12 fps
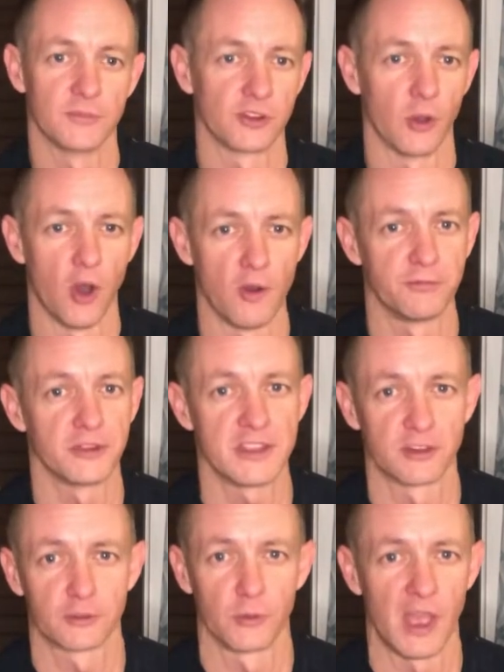So hopefully
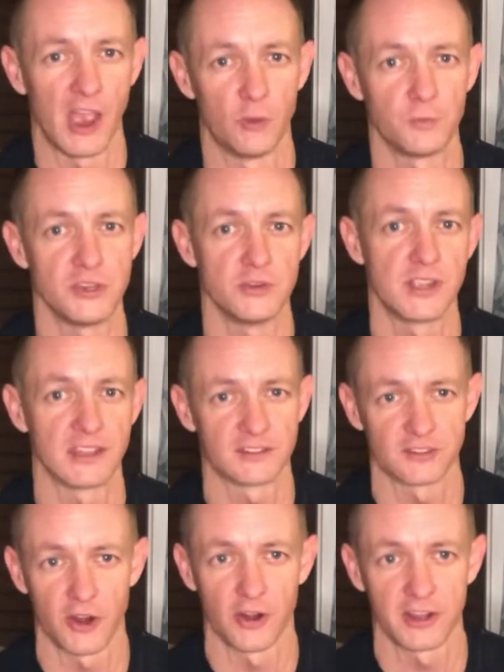this will help you get
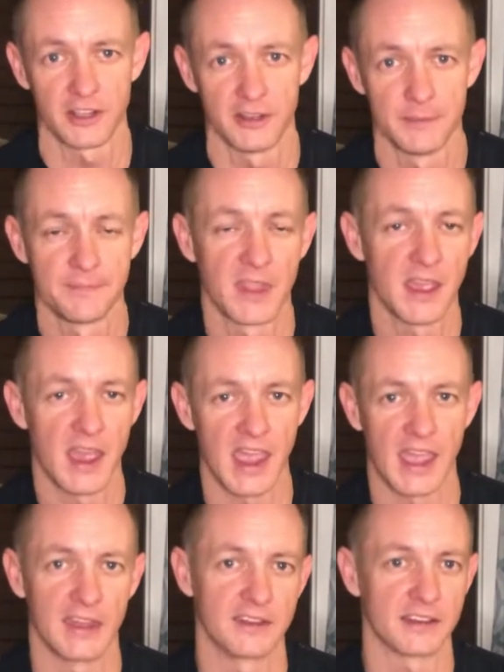started
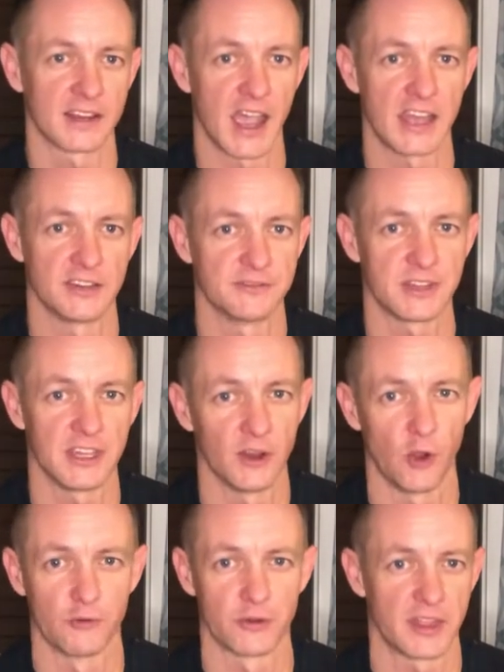and kind of get
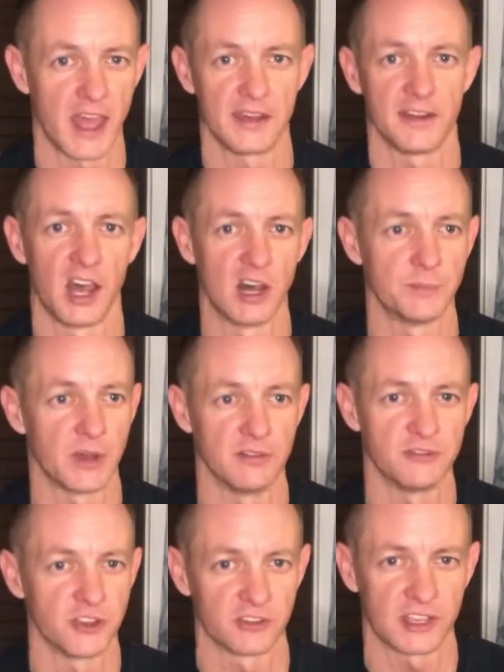over that hump
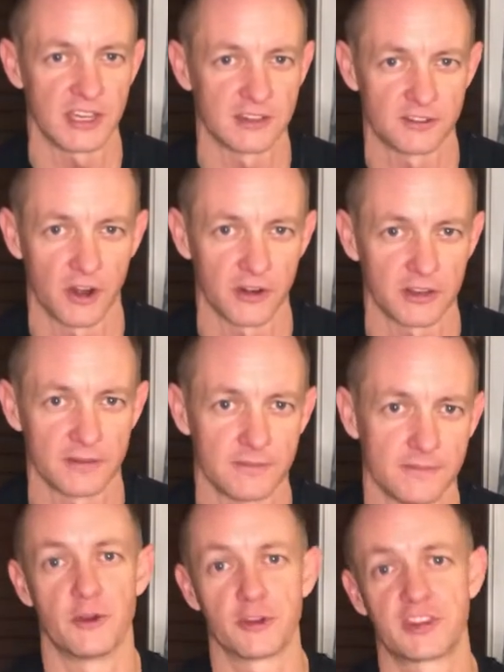of just getting started.
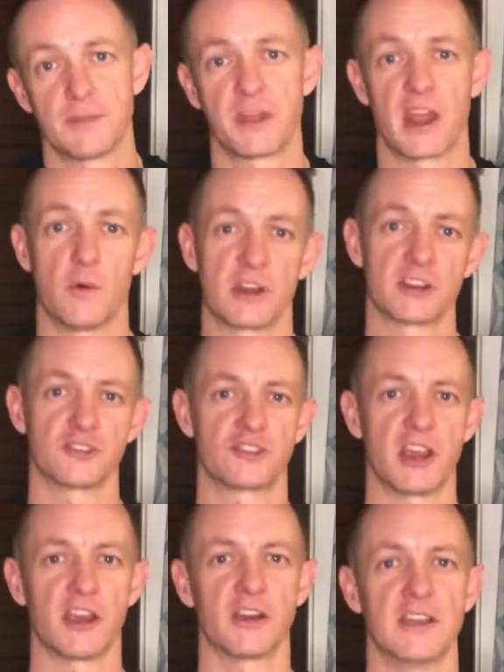The first tip that I wanted to
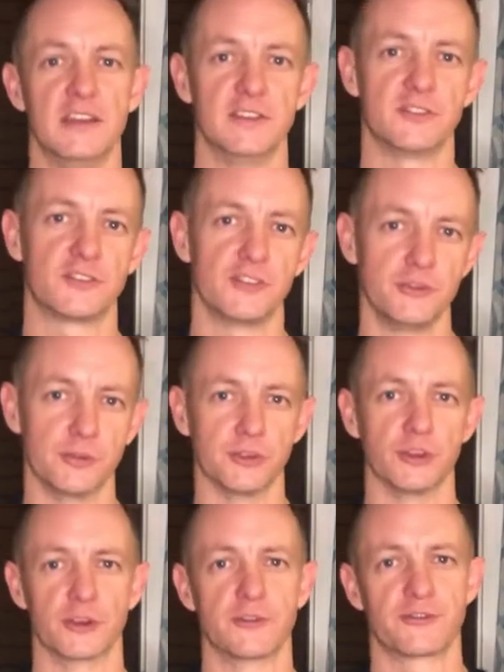share is to
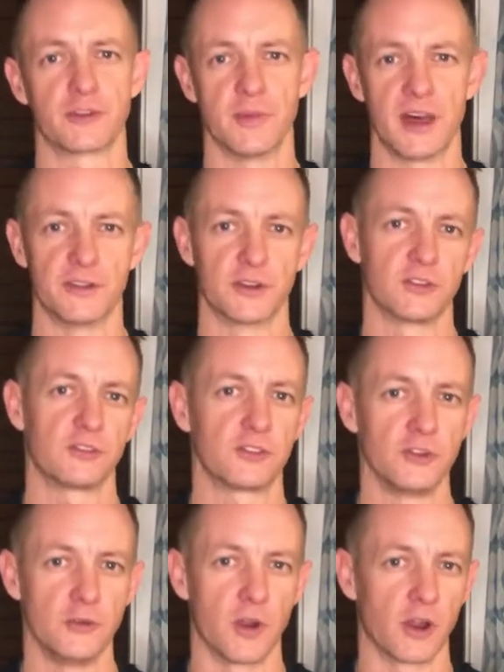learn from others
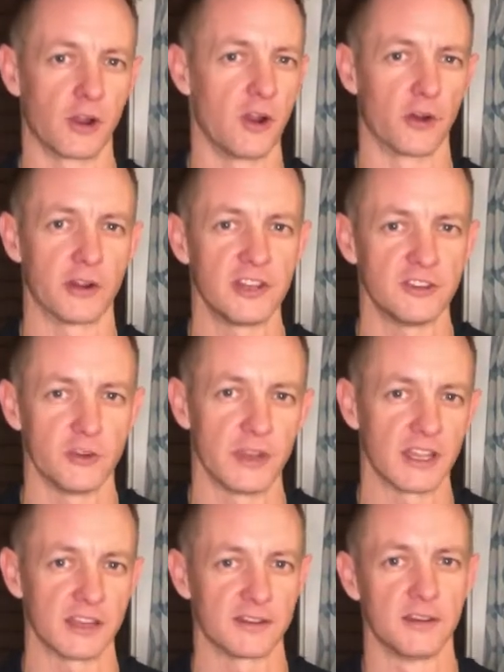who are already
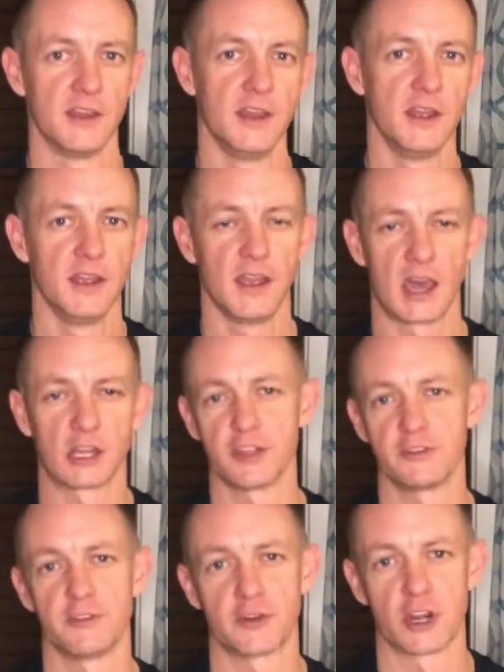doing it. I don't
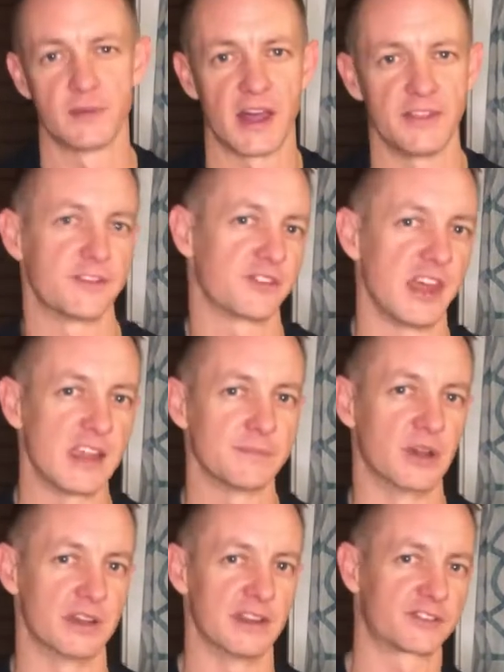know if you've heard about this
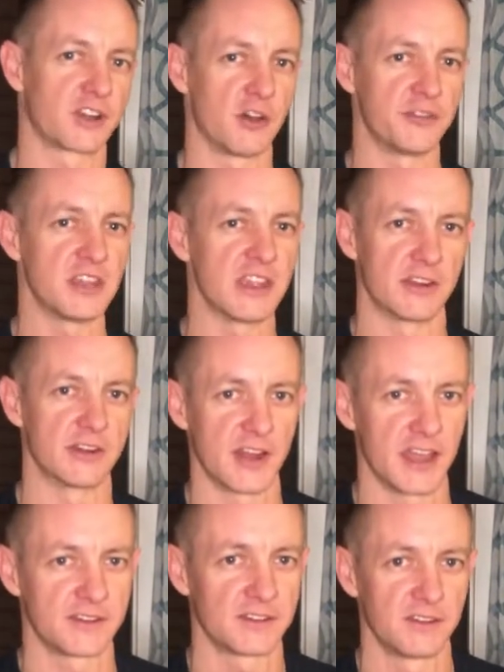thing, but it's called the
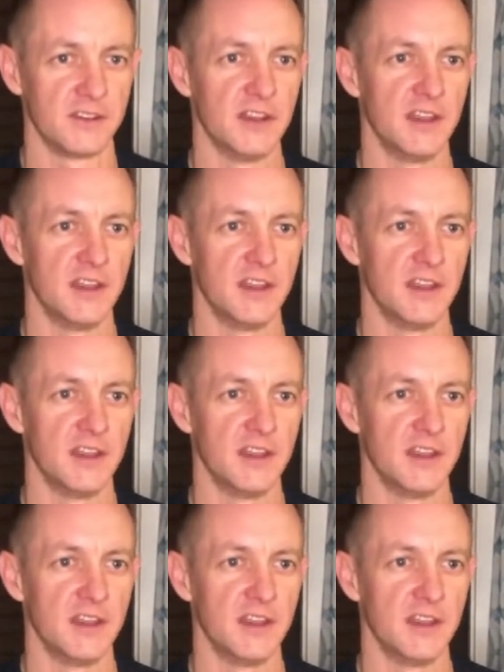internet,